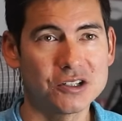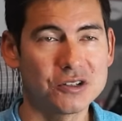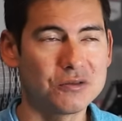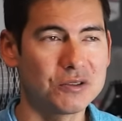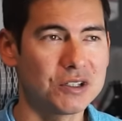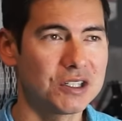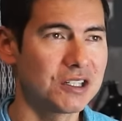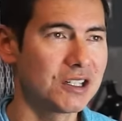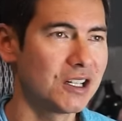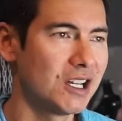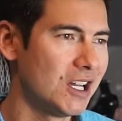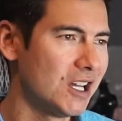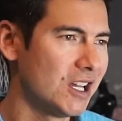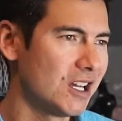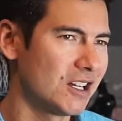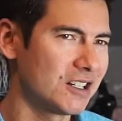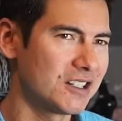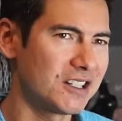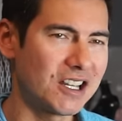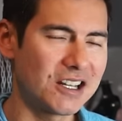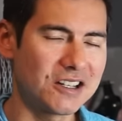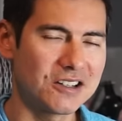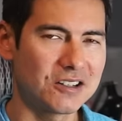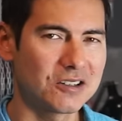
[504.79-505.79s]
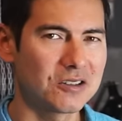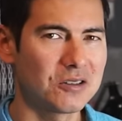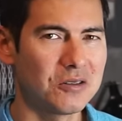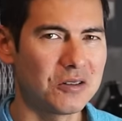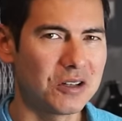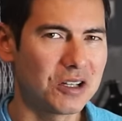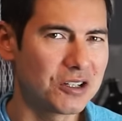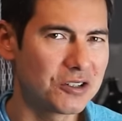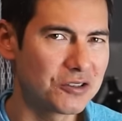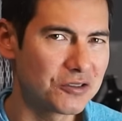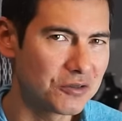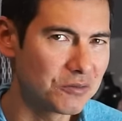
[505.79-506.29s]
Doing a technical
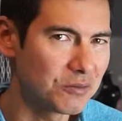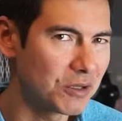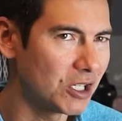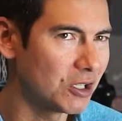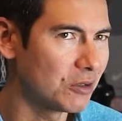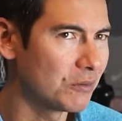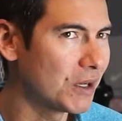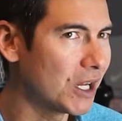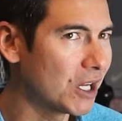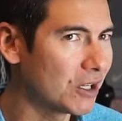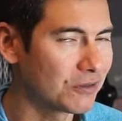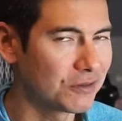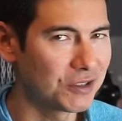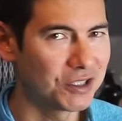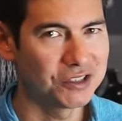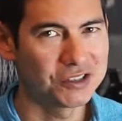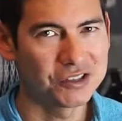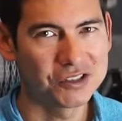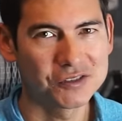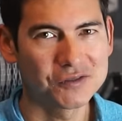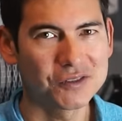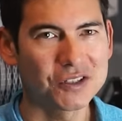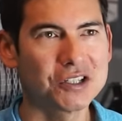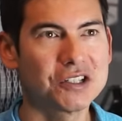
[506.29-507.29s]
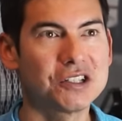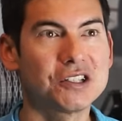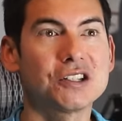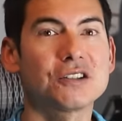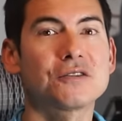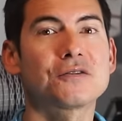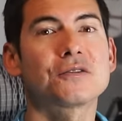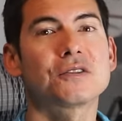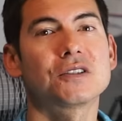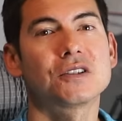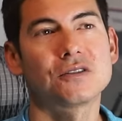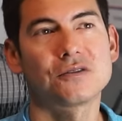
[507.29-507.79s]
100-mile mountain race is very
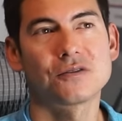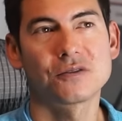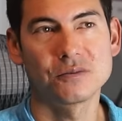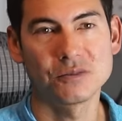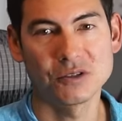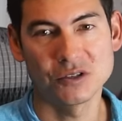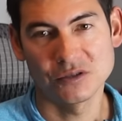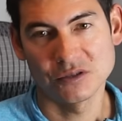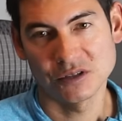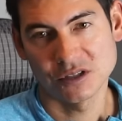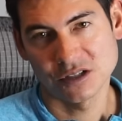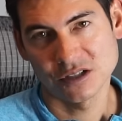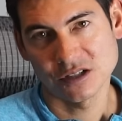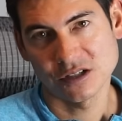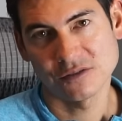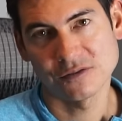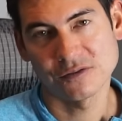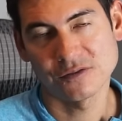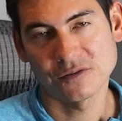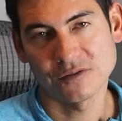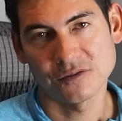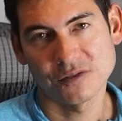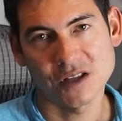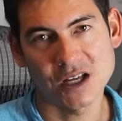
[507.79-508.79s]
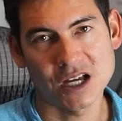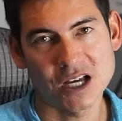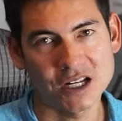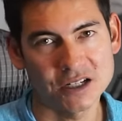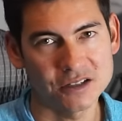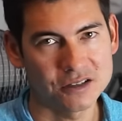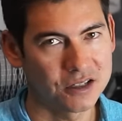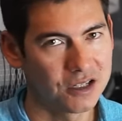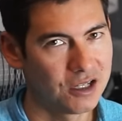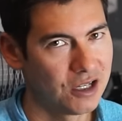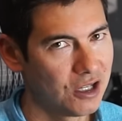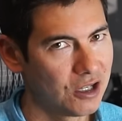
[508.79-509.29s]
different from doing a
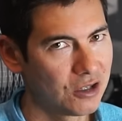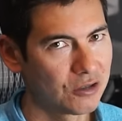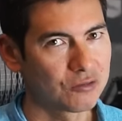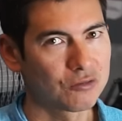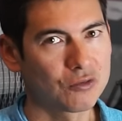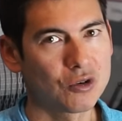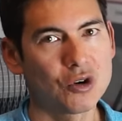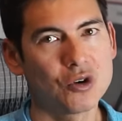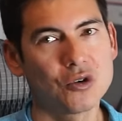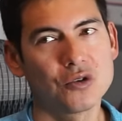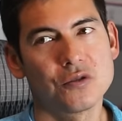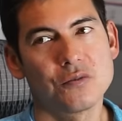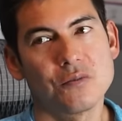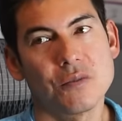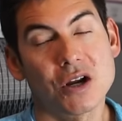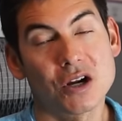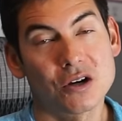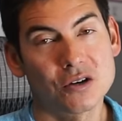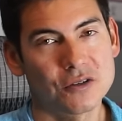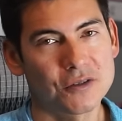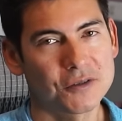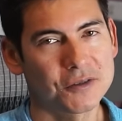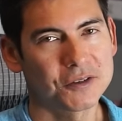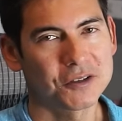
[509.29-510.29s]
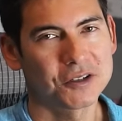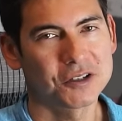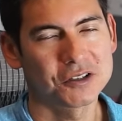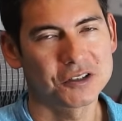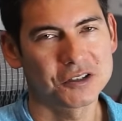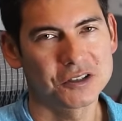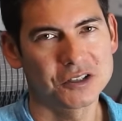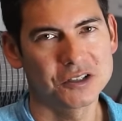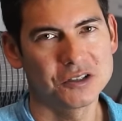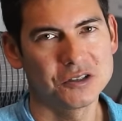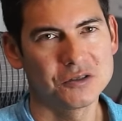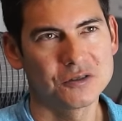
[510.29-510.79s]
flat road marathon
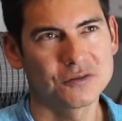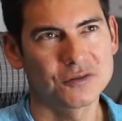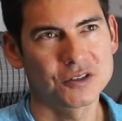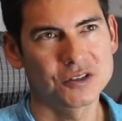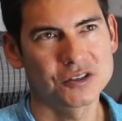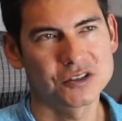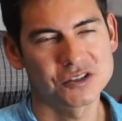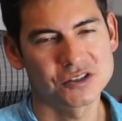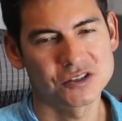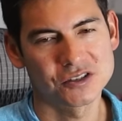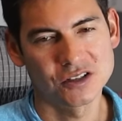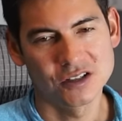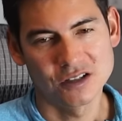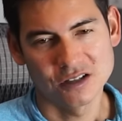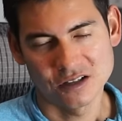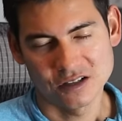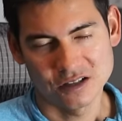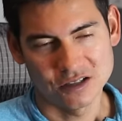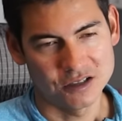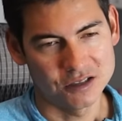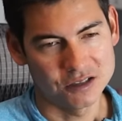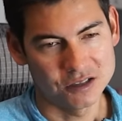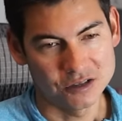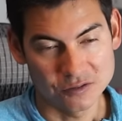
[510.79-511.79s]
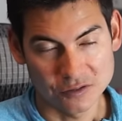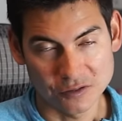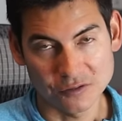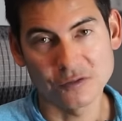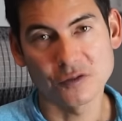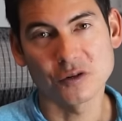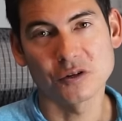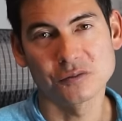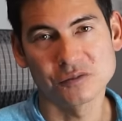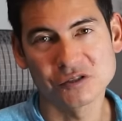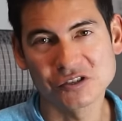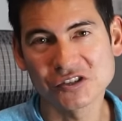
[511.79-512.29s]
on a
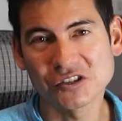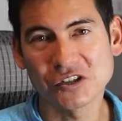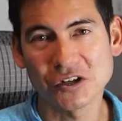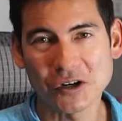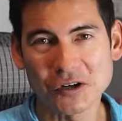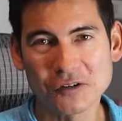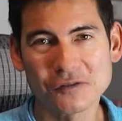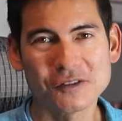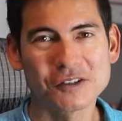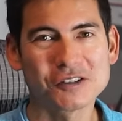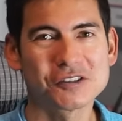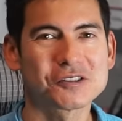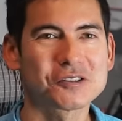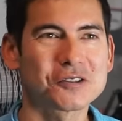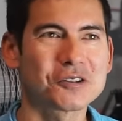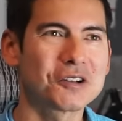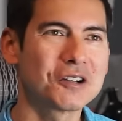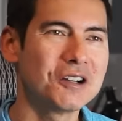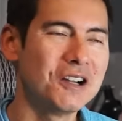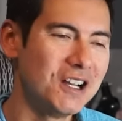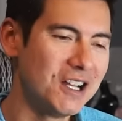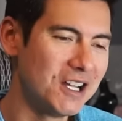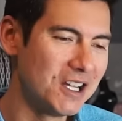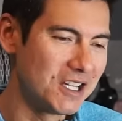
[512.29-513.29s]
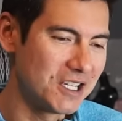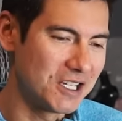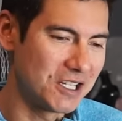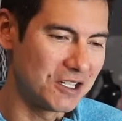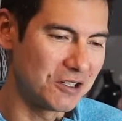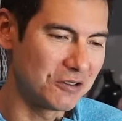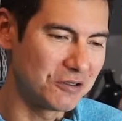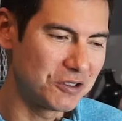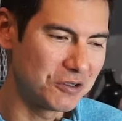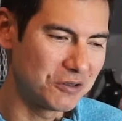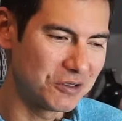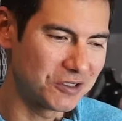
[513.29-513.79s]
uniform surface, or, you
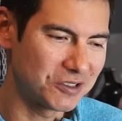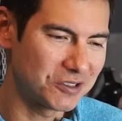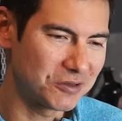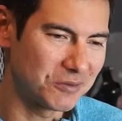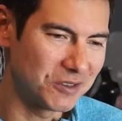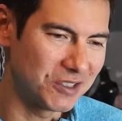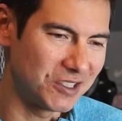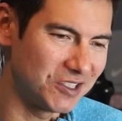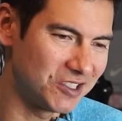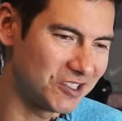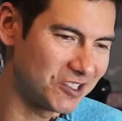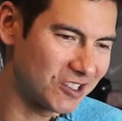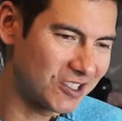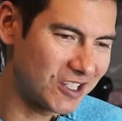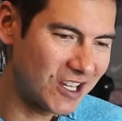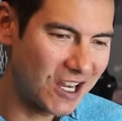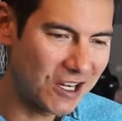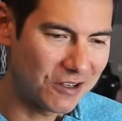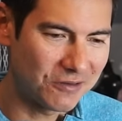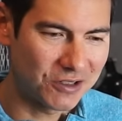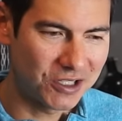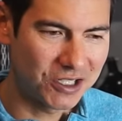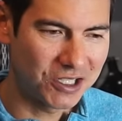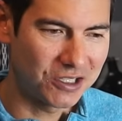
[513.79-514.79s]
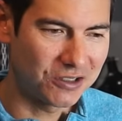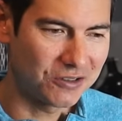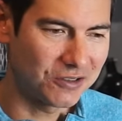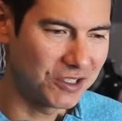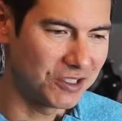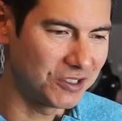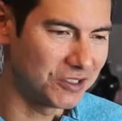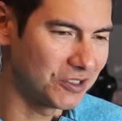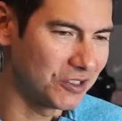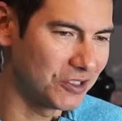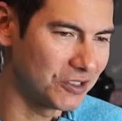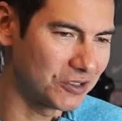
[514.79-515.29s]
know, doing some of these sky running
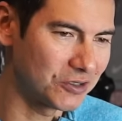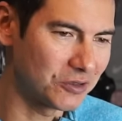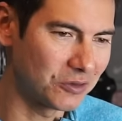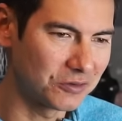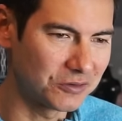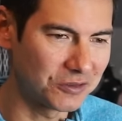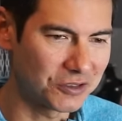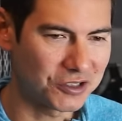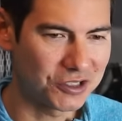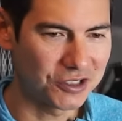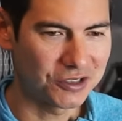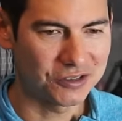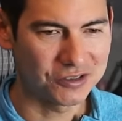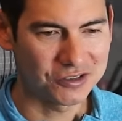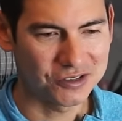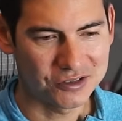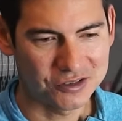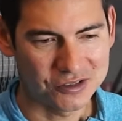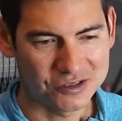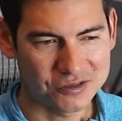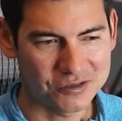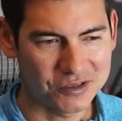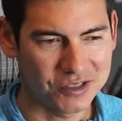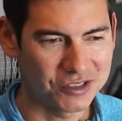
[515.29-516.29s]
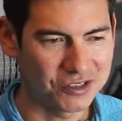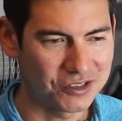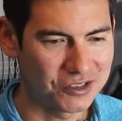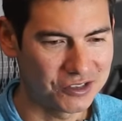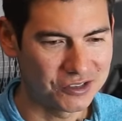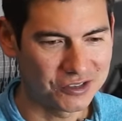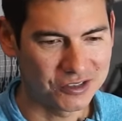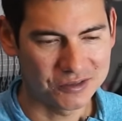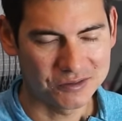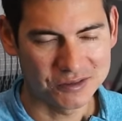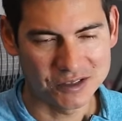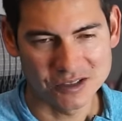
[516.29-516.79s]
races, Golden Trail Series
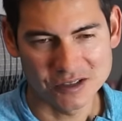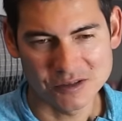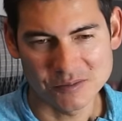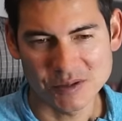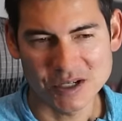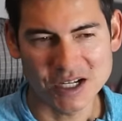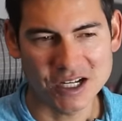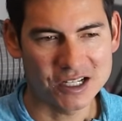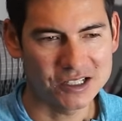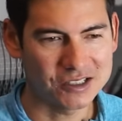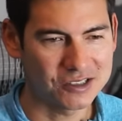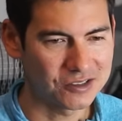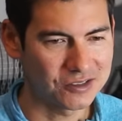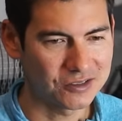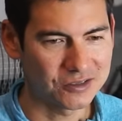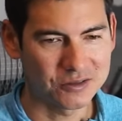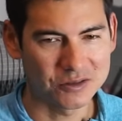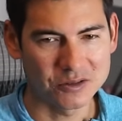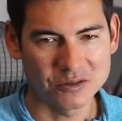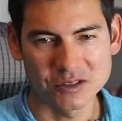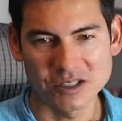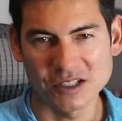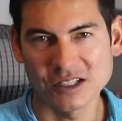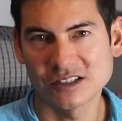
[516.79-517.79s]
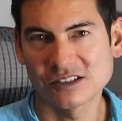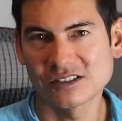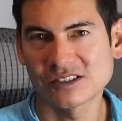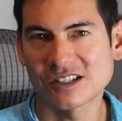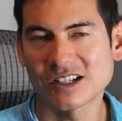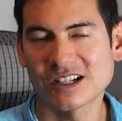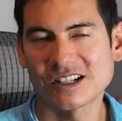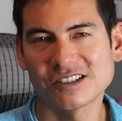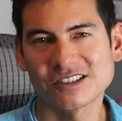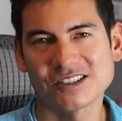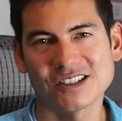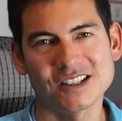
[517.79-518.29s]
races in the past, going against
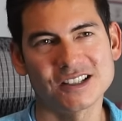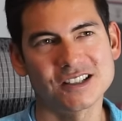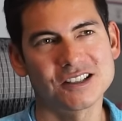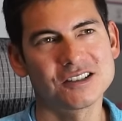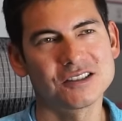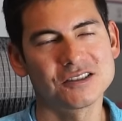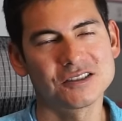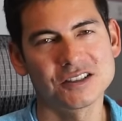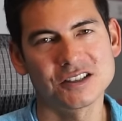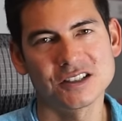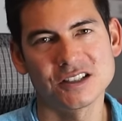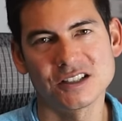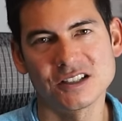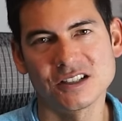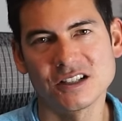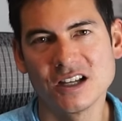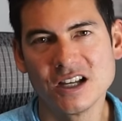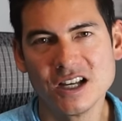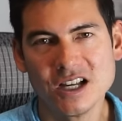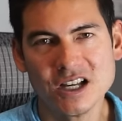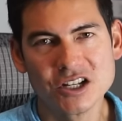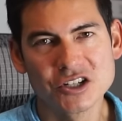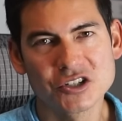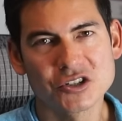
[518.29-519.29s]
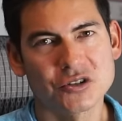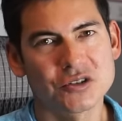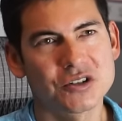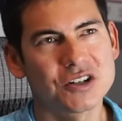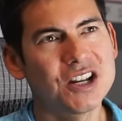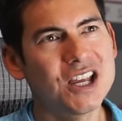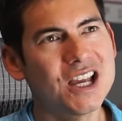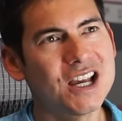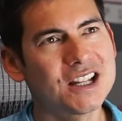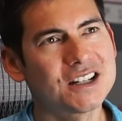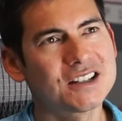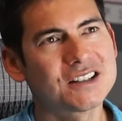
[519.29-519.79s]
guys like Killian
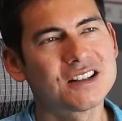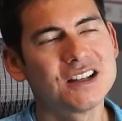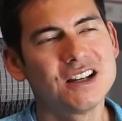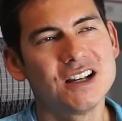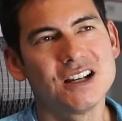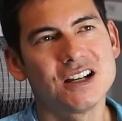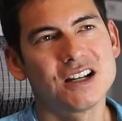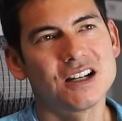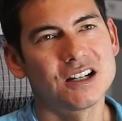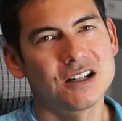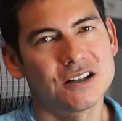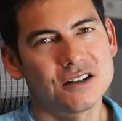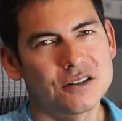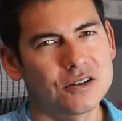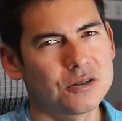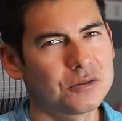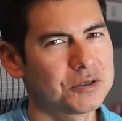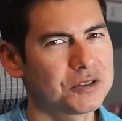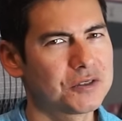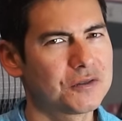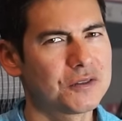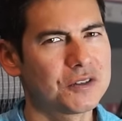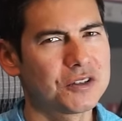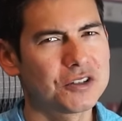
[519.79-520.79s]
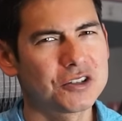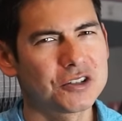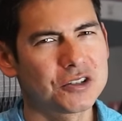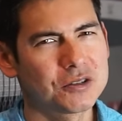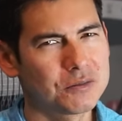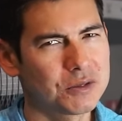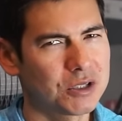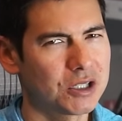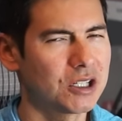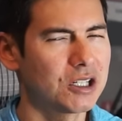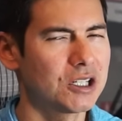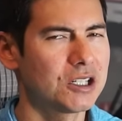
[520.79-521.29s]
Jornet, always
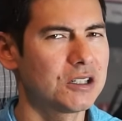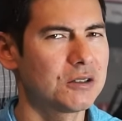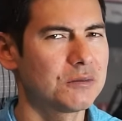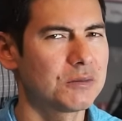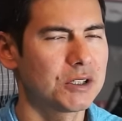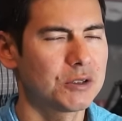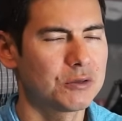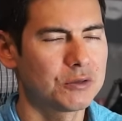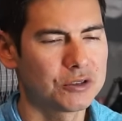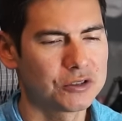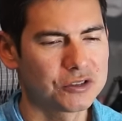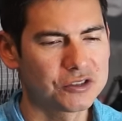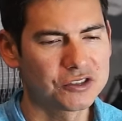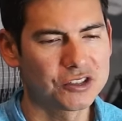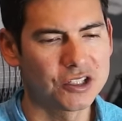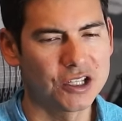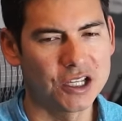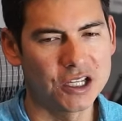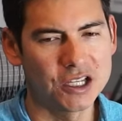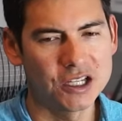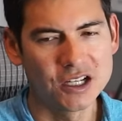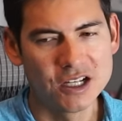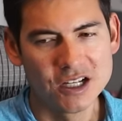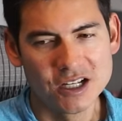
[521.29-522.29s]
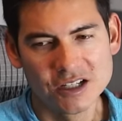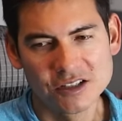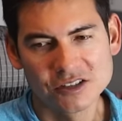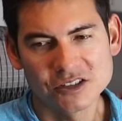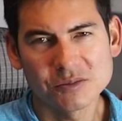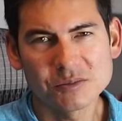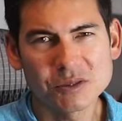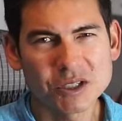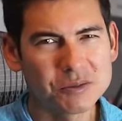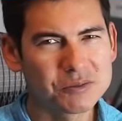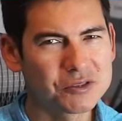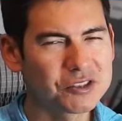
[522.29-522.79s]
finishing behind him, I will say,
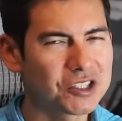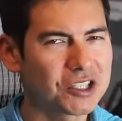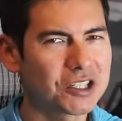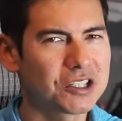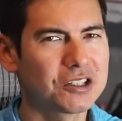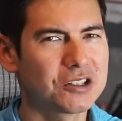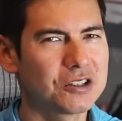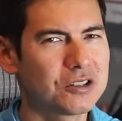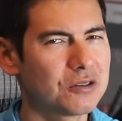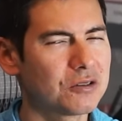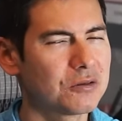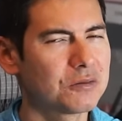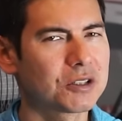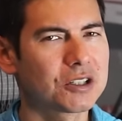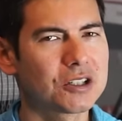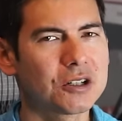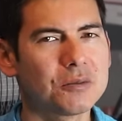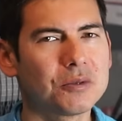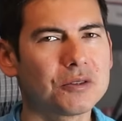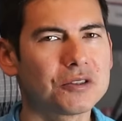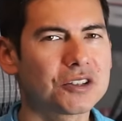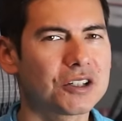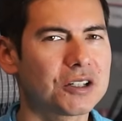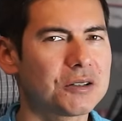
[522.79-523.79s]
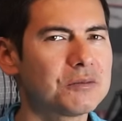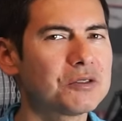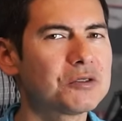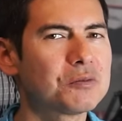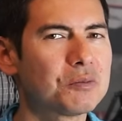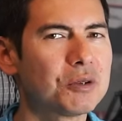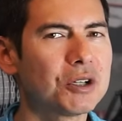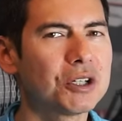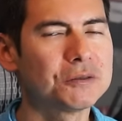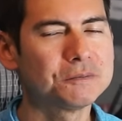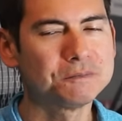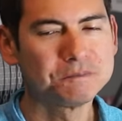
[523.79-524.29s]
sometimes second to him a couple times.
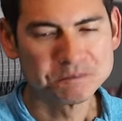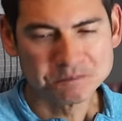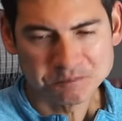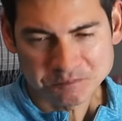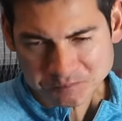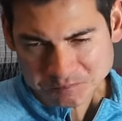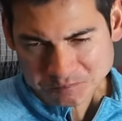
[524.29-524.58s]
But,